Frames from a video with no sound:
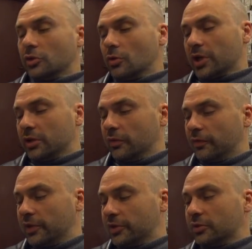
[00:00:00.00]
know, can you
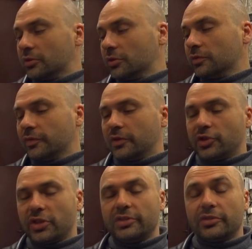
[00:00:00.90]
fix it or not with
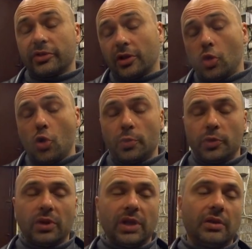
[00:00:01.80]
adjusters? I hope
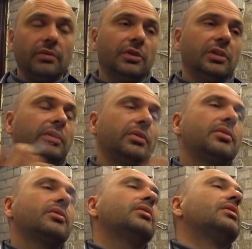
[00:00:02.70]
you can, but
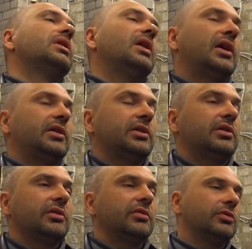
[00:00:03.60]
I
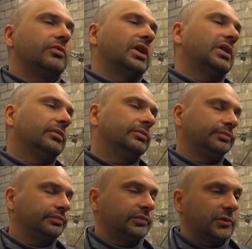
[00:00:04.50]
didn't do that.
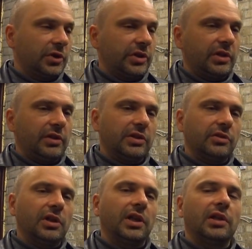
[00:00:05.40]

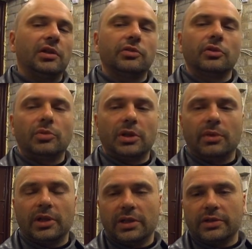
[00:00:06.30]
Again, it's not my
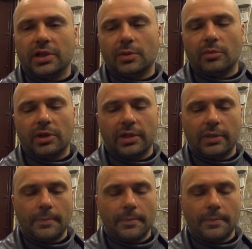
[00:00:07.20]
bike, it's a demo bike.